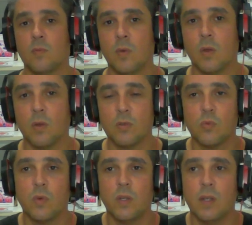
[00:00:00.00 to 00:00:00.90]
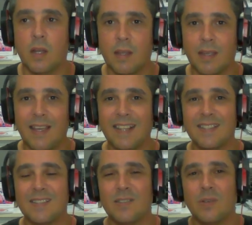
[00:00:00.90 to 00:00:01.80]
Because we get
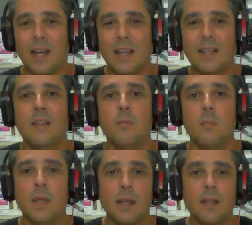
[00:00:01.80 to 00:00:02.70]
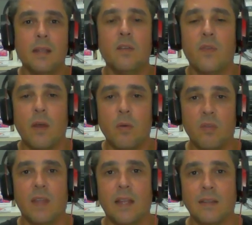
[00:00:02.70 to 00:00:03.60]
to be identified
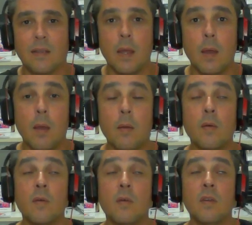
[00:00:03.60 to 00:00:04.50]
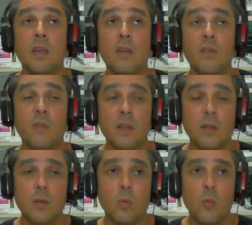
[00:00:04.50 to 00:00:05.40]
with that, even
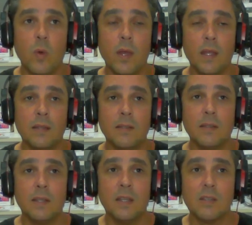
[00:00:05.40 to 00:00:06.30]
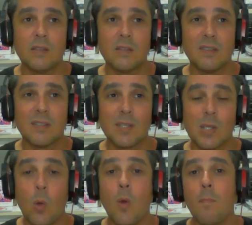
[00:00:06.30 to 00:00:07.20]
when it's
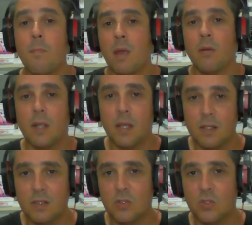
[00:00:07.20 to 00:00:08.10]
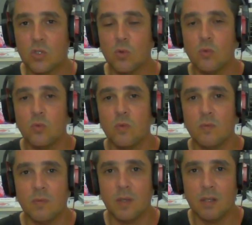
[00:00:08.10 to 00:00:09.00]
so American, so
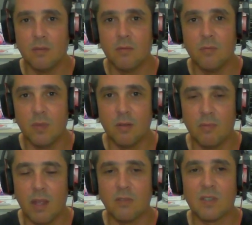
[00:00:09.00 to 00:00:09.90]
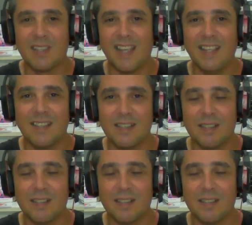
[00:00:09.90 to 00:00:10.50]
United States,